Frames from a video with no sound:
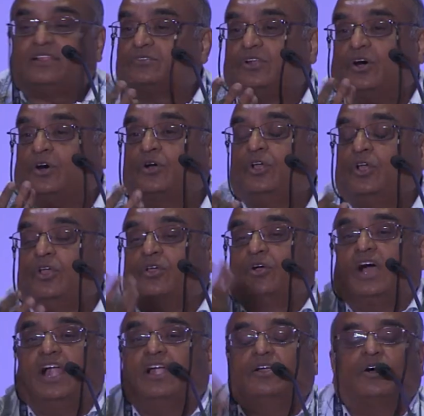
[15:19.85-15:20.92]
is no, you
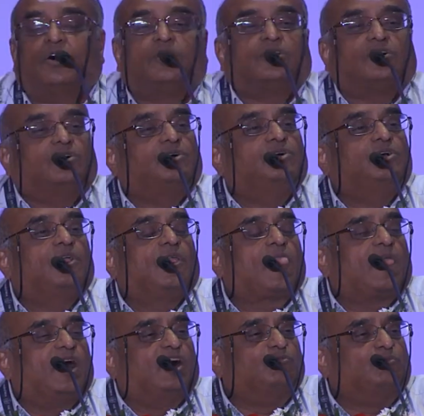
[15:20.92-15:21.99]
can't go to
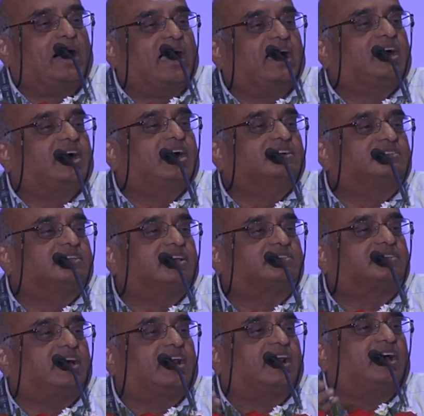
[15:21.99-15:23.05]
a bank and say, sir, I